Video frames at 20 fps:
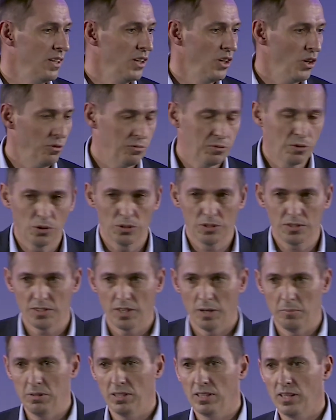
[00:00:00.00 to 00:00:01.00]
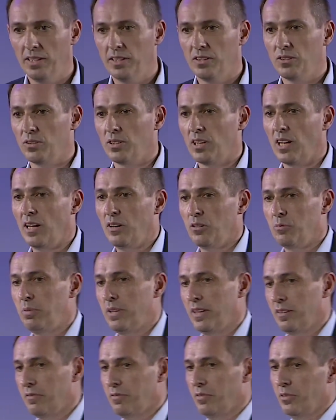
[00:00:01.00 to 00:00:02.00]
of course, double-click on Cloud
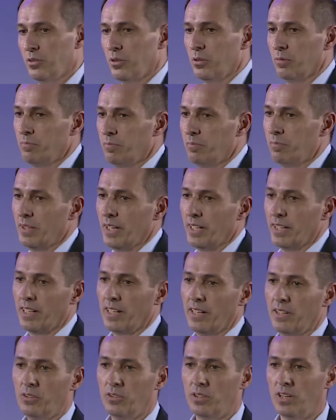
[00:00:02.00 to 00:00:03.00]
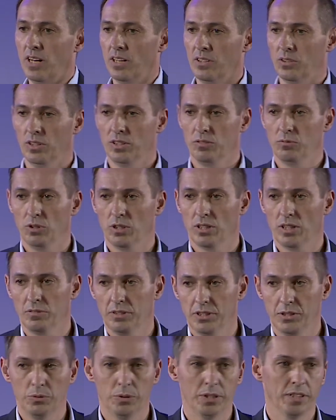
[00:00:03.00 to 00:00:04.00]
Platform and Leonardo and what are we
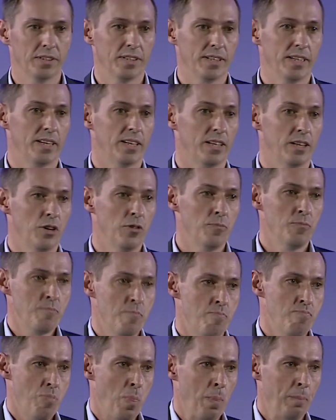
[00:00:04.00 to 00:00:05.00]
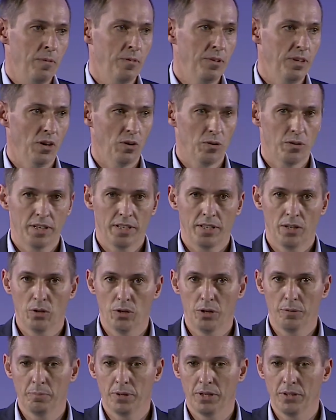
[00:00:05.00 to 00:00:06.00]
doing there. We already
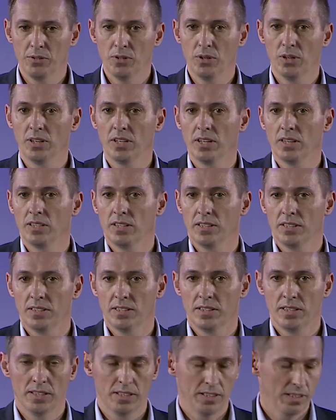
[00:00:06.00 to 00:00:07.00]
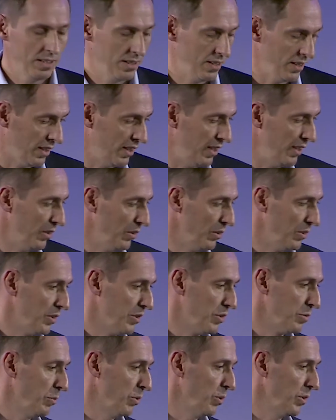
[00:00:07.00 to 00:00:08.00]
heard by Jürgen in the keynote
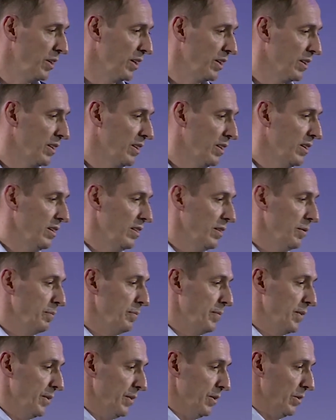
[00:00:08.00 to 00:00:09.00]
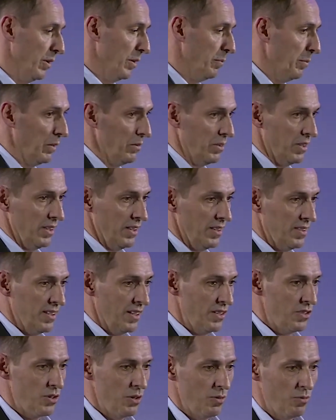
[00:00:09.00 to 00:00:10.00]
this morning, about the
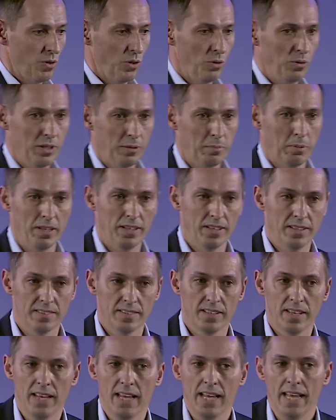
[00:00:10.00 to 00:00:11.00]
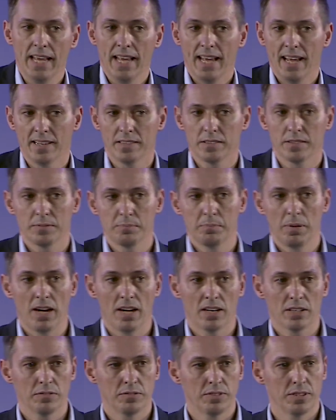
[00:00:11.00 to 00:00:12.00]
essential role it plays as
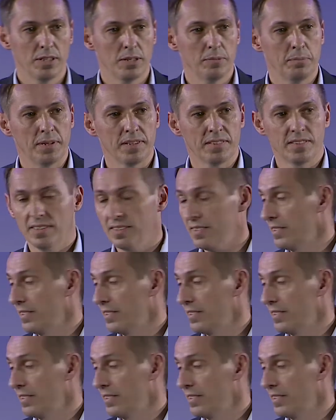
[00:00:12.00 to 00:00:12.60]
part of the business